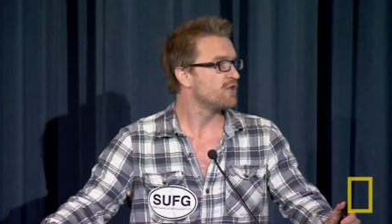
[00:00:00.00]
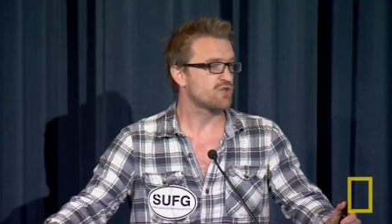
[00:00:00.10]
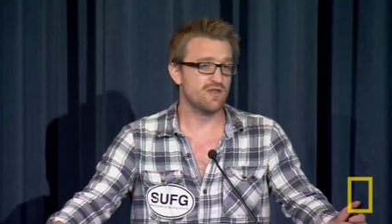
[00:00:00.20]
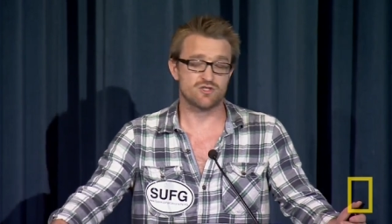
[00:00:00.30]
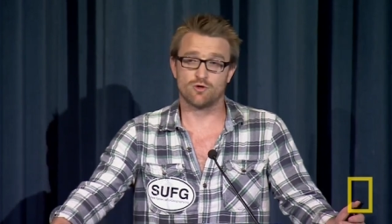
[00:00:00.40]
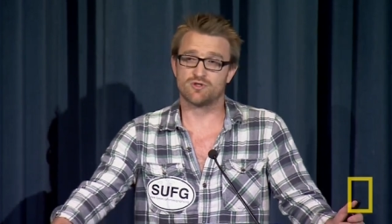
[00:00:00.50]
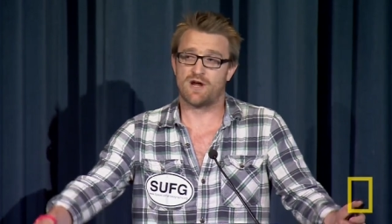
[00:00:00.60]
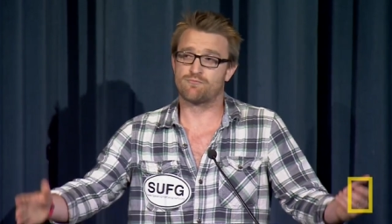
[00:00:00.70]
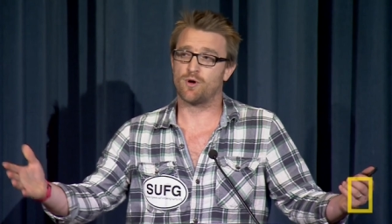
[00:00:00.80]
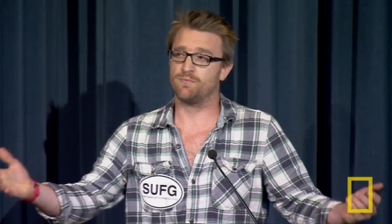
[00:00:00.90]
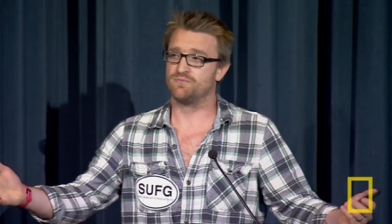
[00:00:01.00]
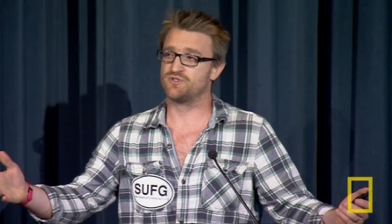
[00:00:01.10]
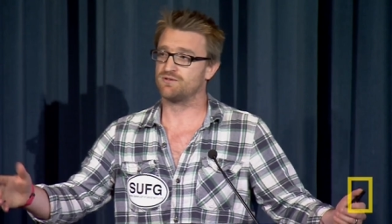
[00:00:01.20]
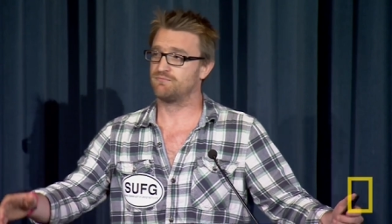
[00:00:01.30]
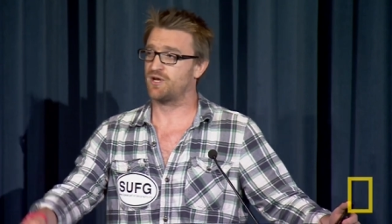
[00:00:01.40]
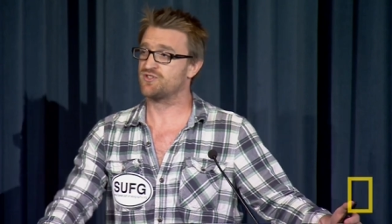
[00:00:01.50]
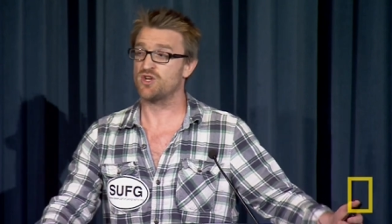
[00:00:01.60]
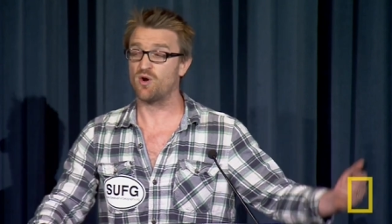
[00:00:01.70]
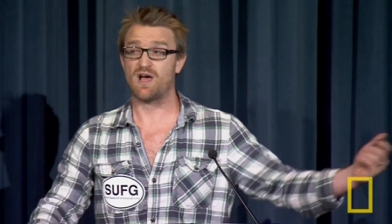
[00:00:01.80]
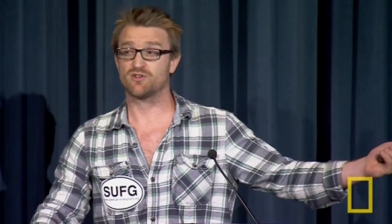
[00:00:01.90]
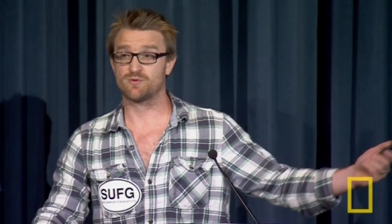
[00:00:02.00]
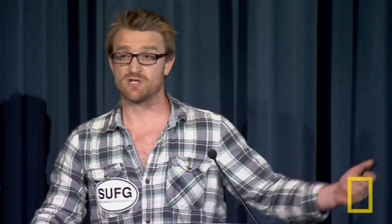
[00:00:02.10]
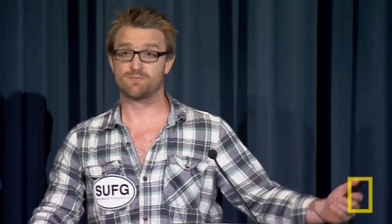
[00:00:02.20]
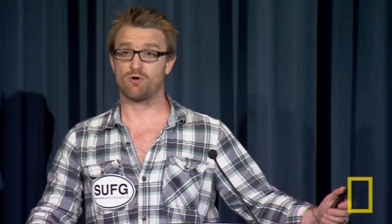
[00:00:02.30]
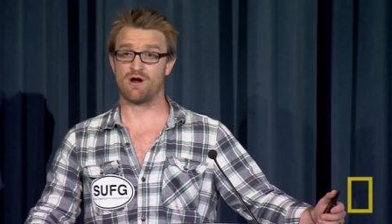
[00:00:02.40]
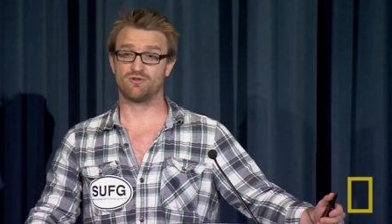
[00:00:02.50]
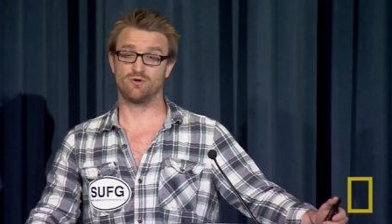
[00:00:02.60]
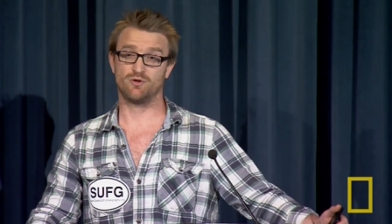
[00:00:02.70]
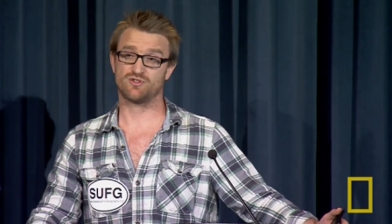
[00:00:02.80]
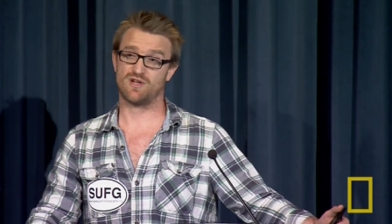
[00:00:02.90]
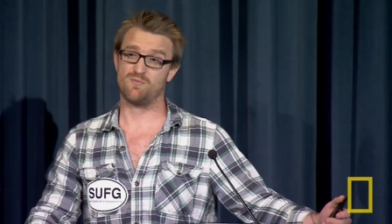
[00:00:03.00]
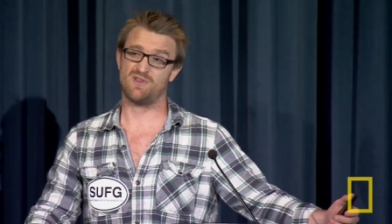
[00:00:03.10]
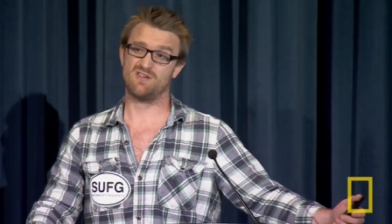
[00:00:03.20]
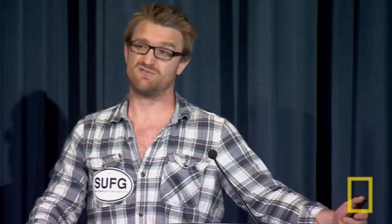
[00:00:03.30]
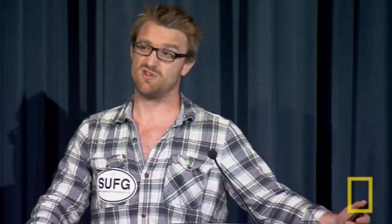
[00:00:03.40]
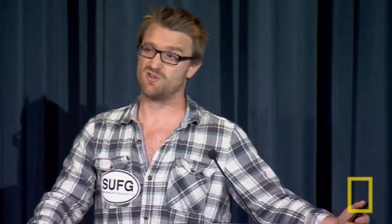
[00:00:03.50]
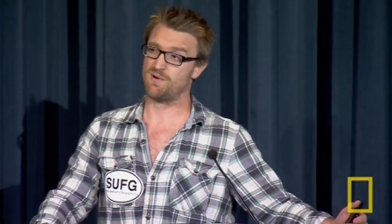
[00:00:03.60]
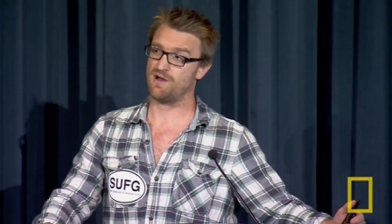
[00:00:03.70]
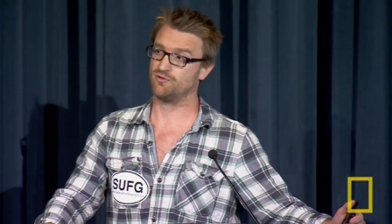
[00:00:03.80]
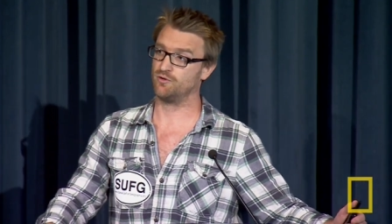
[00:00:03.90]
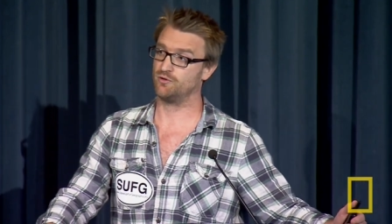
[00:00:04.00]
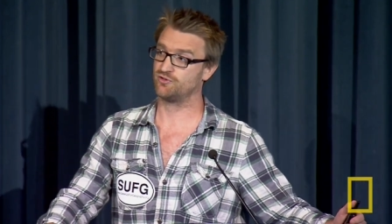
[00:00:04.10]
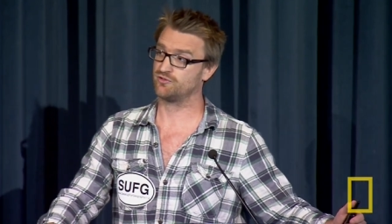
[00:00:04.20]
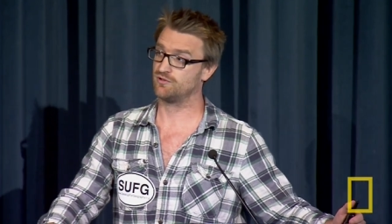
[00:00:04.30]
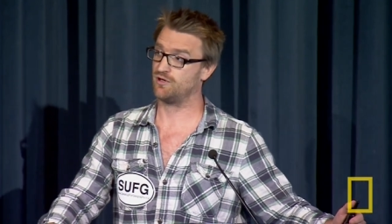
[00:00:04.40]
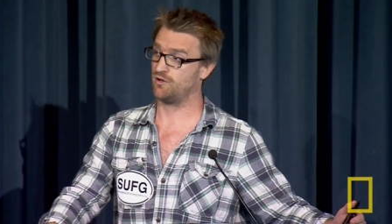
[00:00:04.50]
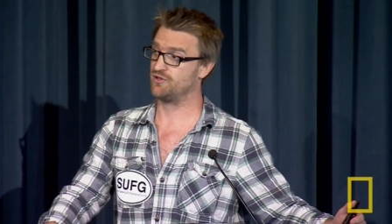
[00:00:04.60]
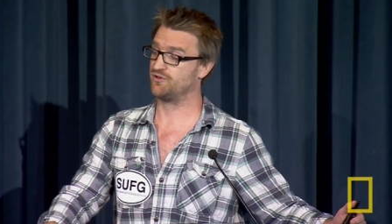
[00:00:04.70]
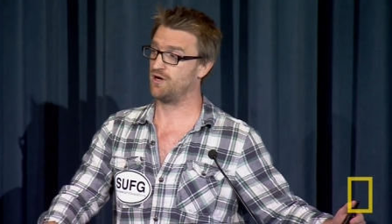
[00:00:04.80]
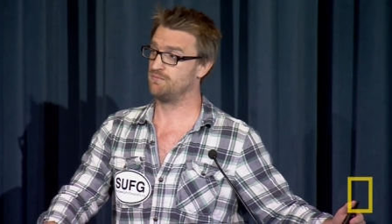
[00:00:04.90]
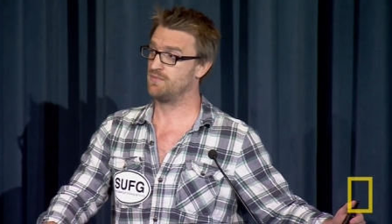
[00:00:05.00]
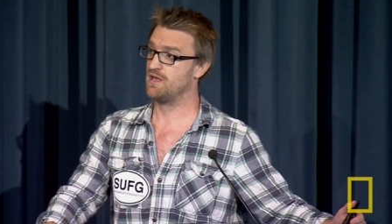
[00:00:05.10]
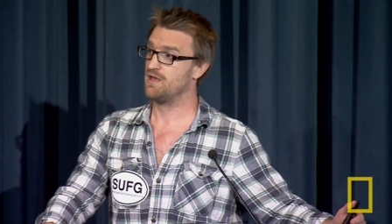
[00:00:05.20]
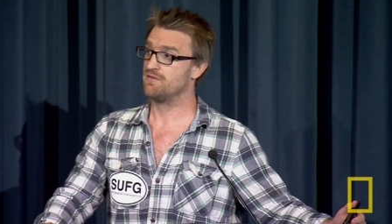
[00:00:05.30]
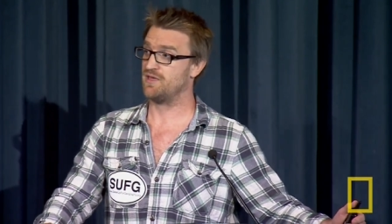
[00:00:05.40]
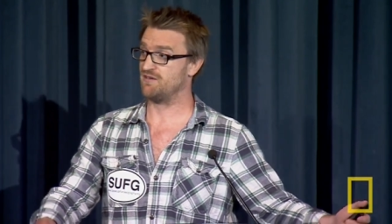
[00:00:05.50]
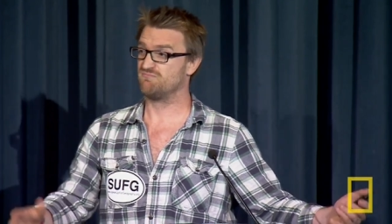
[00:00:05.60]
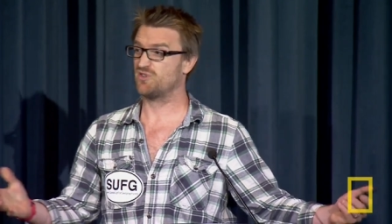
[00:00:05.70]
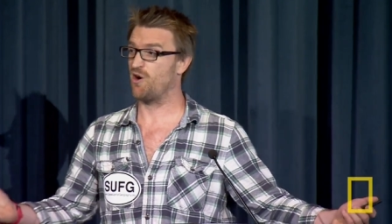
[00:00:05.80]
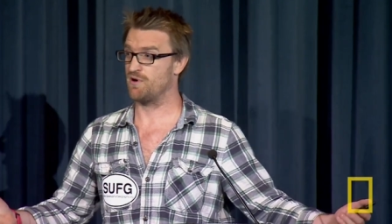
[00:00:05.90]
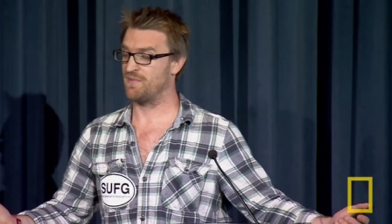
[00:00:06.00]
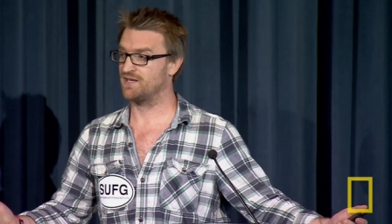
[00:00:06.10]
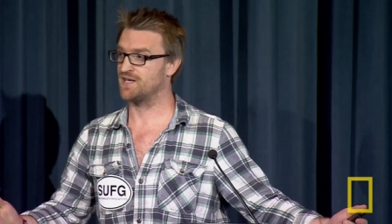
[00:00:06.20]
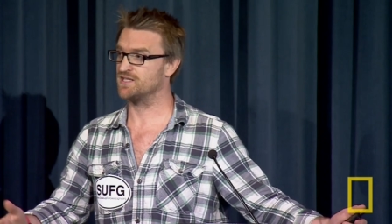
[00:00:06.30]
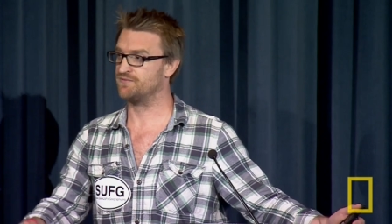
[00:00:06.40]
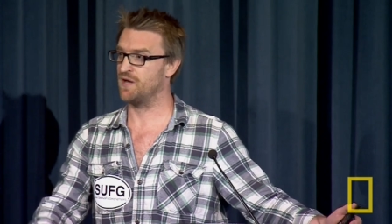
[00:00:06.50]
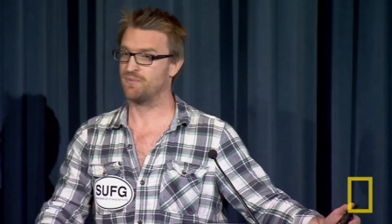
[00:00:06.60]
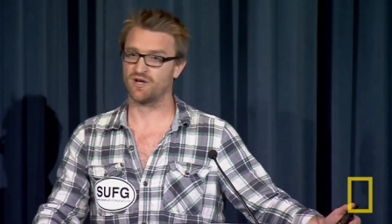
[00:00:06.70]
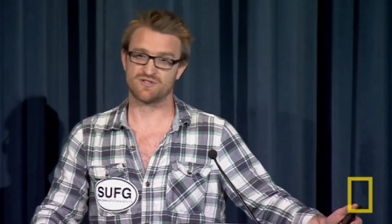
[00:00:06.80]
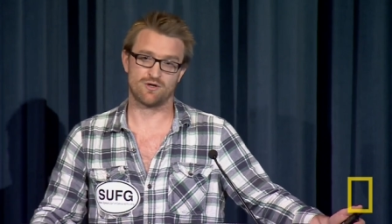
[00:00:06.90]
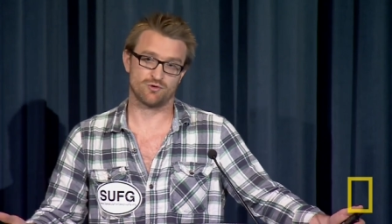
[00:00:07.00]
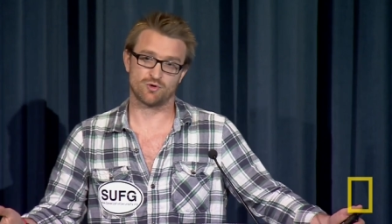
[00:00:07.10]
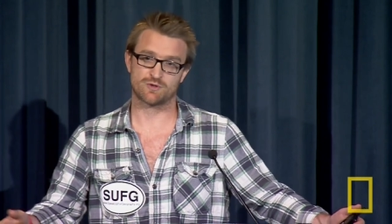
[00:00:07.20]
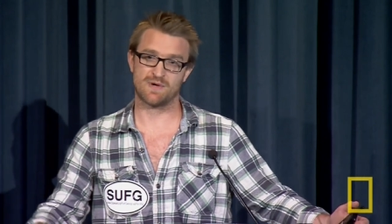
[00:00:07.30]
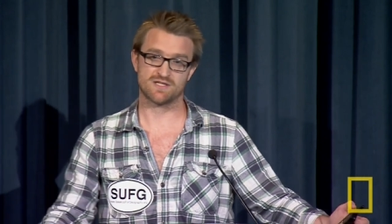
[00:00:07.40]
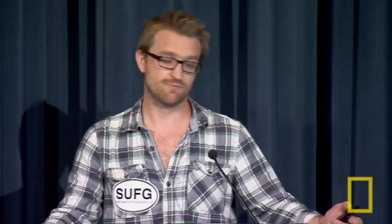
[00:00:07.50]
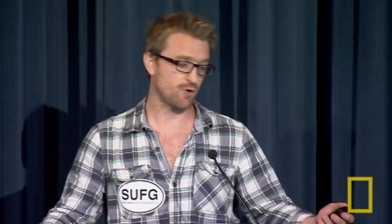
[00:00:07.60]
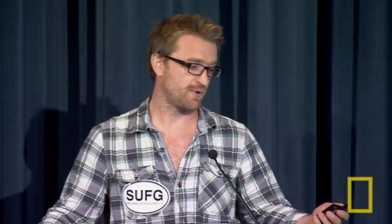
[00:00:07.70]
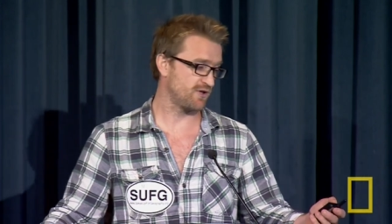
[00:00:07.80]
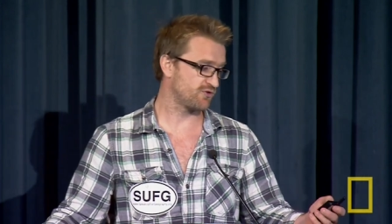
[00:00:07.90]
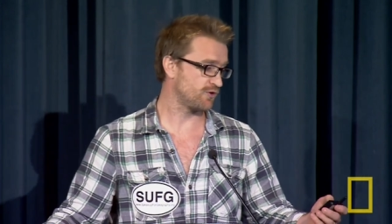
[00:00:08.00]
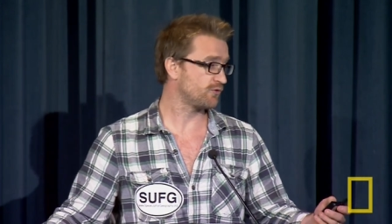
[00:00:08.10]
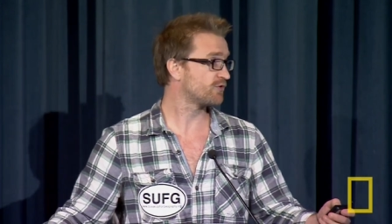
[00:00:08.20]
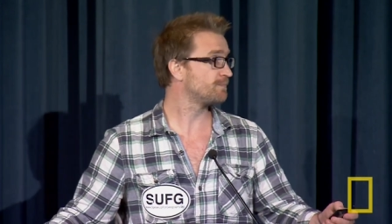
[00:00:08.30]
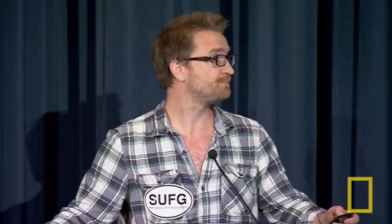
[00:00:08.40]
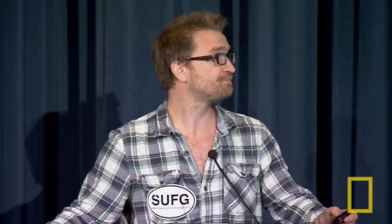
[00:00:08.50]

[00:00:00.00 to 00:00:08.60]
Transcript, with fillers: So I think children have problems because they're not allowed to explore outdoors. And when they do go outdoors, a lot of the time, they can't really make sense of it because they're not taught about it properly in schools.